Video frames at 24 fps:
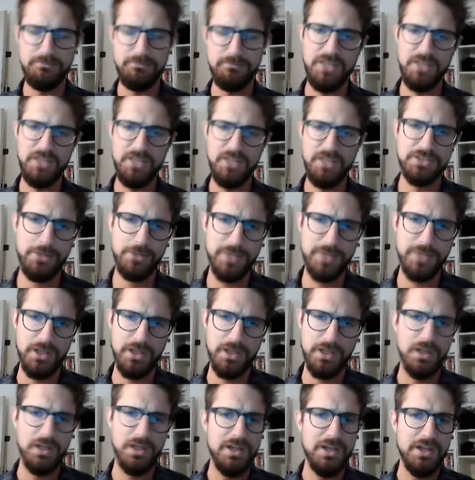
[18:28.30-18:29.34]
So
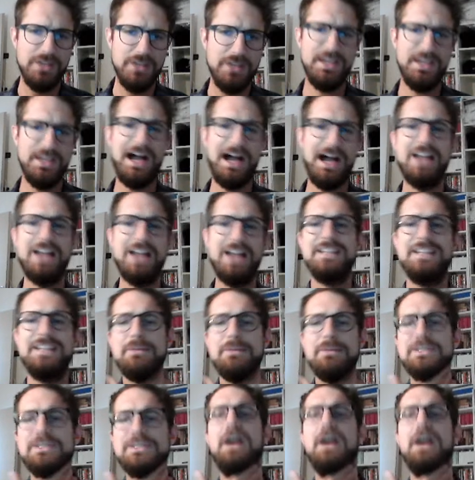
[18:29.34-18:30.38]
the
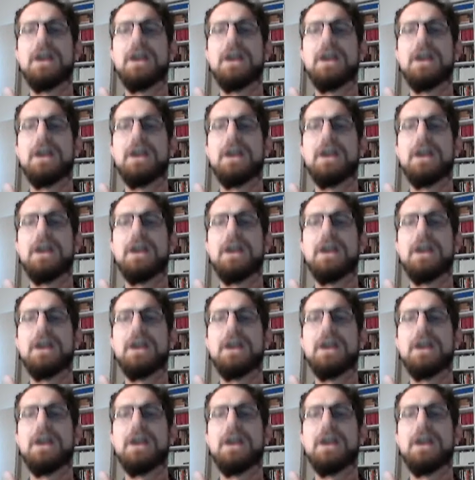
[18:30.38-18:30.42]
items are